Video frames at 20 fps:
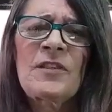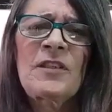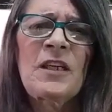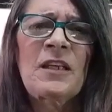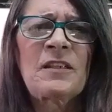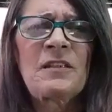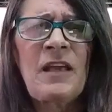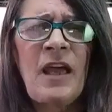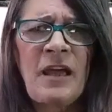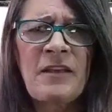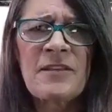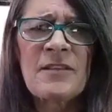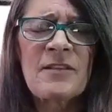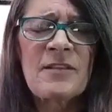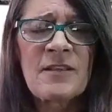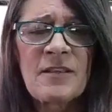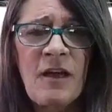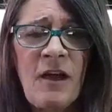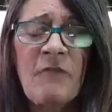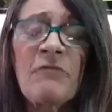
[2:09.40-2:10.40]
knickknacks and
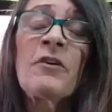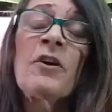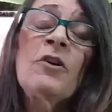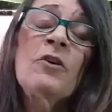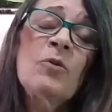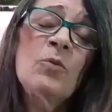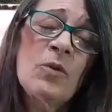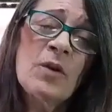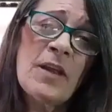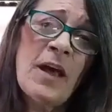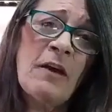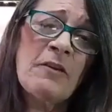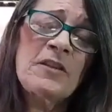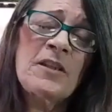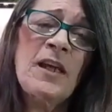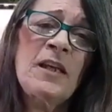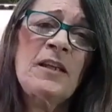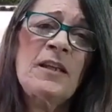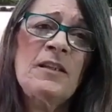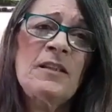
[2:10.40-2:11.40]
stuff without
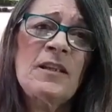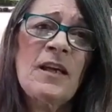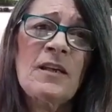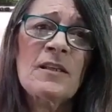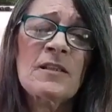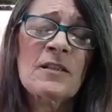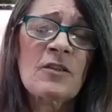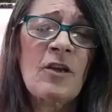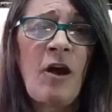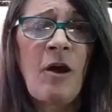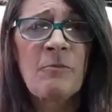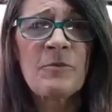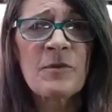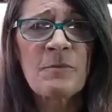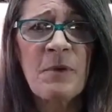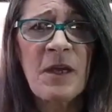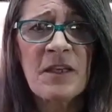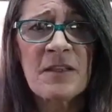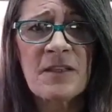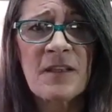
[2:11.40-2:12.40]
taking desktop
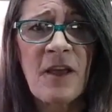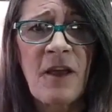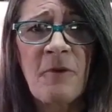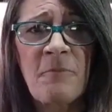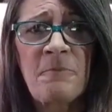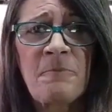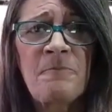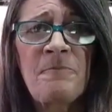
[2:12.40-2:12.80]
space up.